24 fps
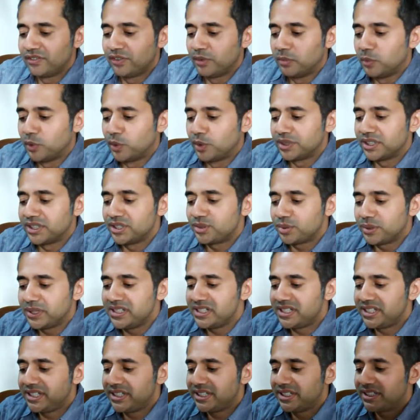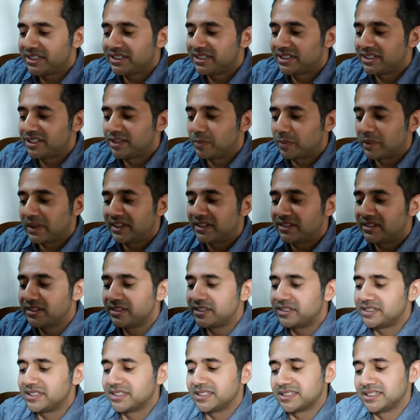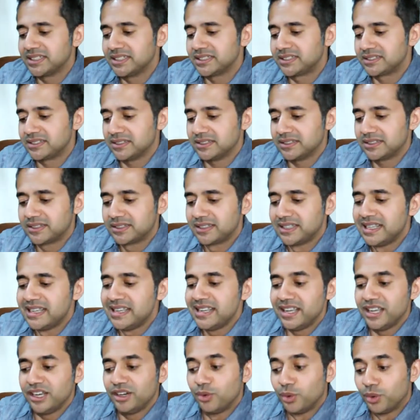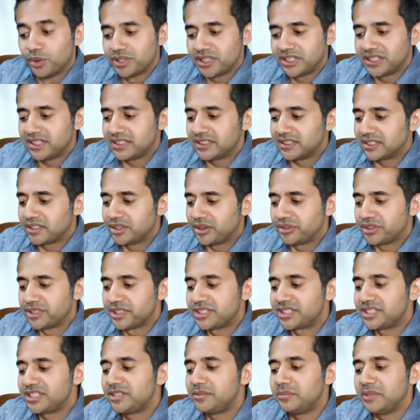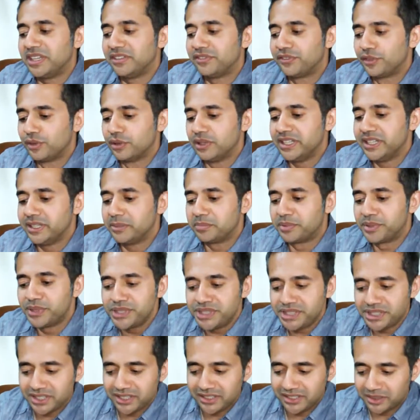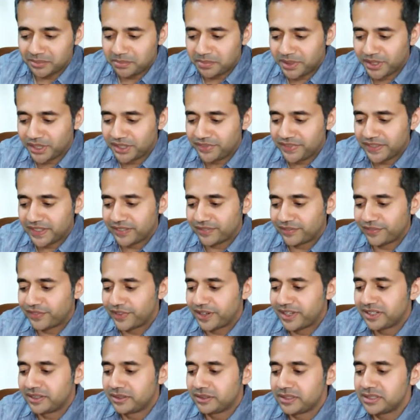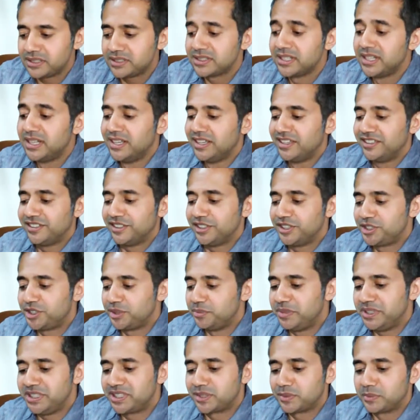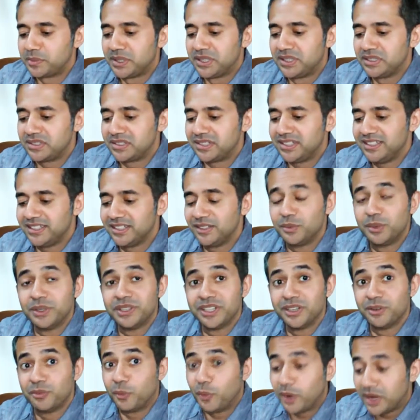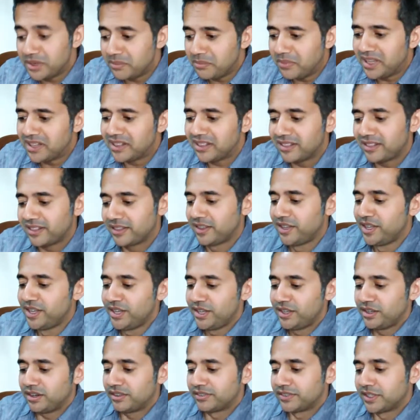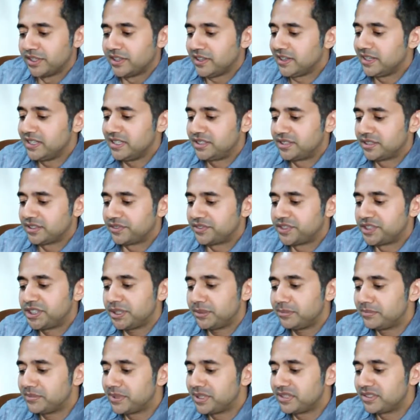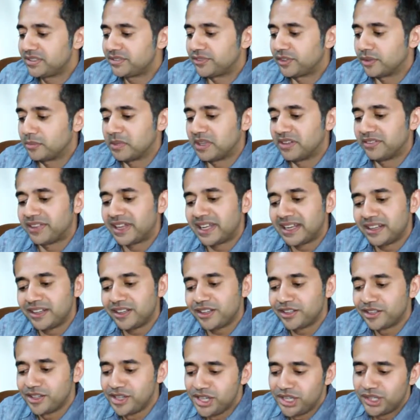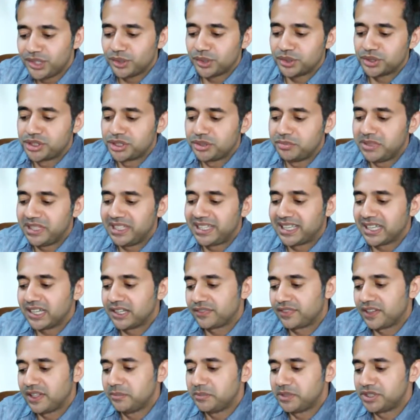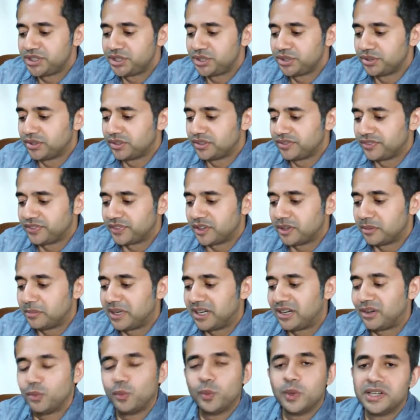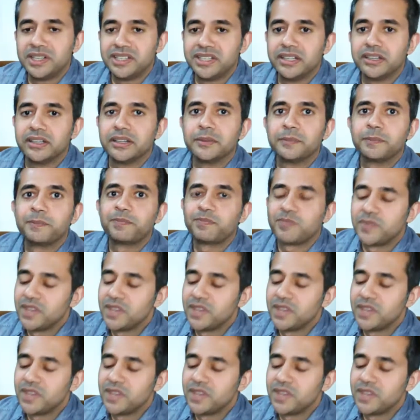For more than 20 years, this blend has existed. In order that the connoisseur may fully appreciate the perfect fragrance, they should be smoked either within 1 month of the date of shipment from Havana or should be carefully matured for about 1 year.